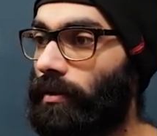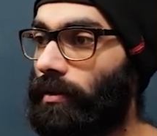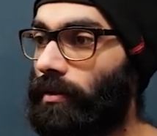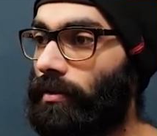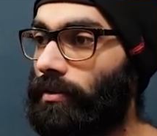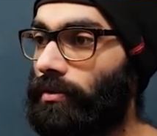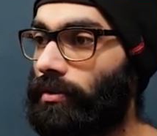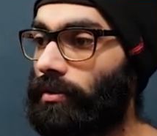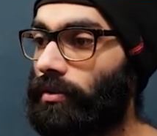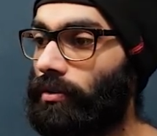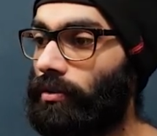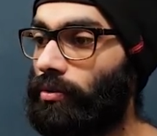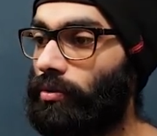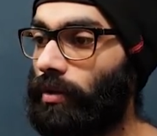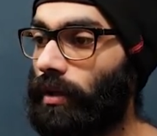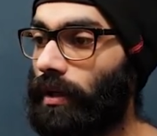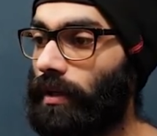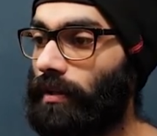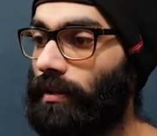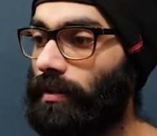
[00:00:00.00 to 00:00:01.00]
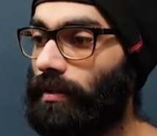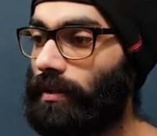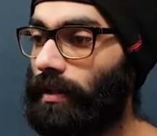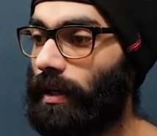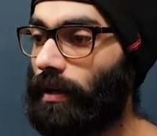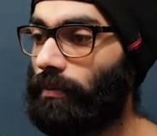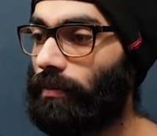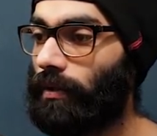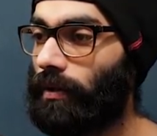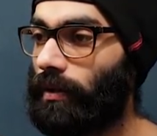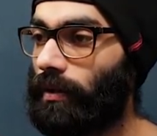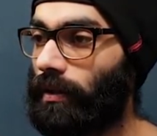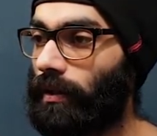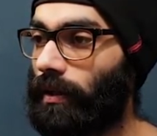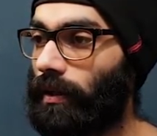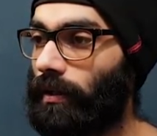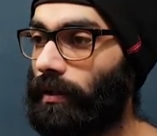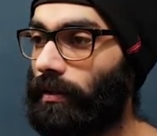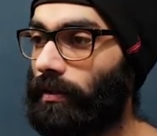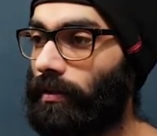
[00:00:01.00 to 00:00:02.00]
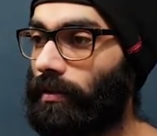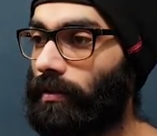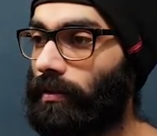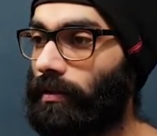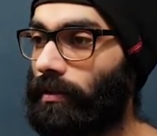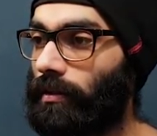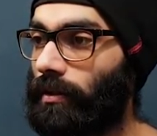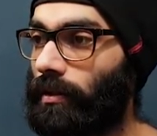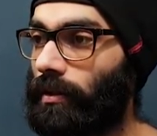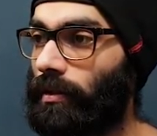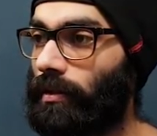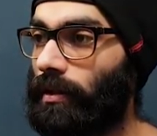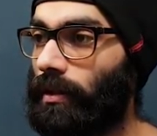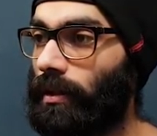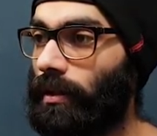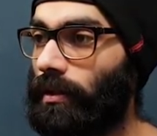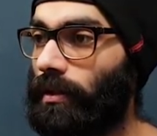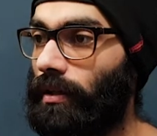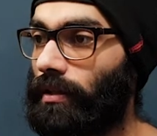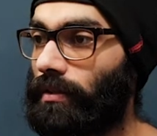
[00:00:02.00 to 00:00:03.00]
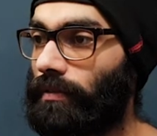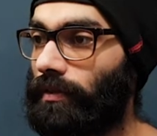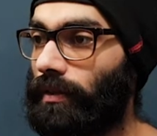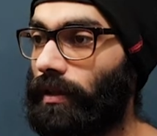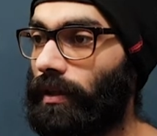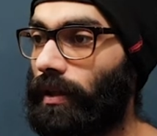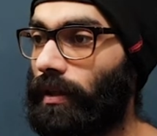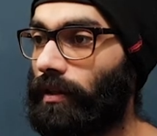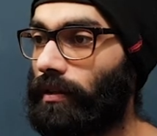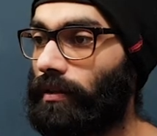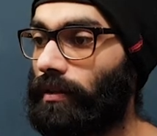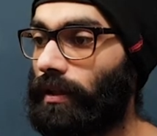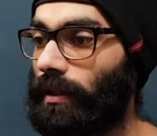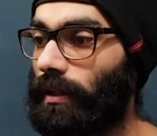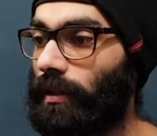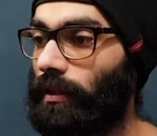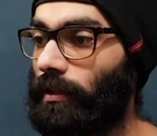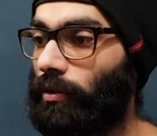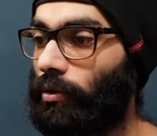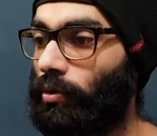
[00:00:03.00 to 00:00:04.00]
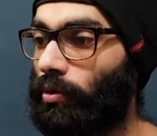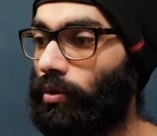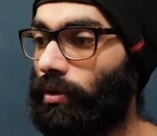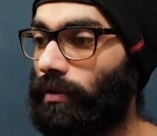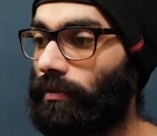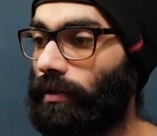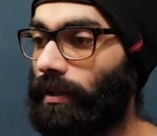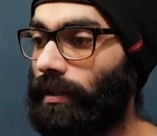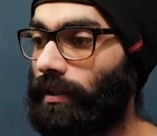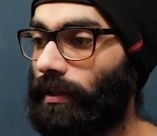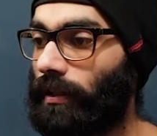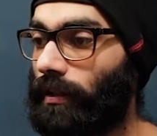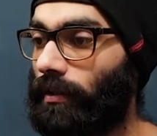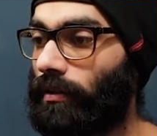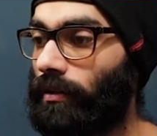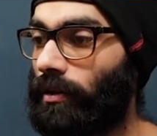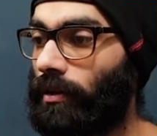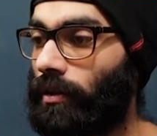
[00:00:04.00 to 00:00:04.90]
So you do get this happening, like it does feel like a 3D logo reveal thing,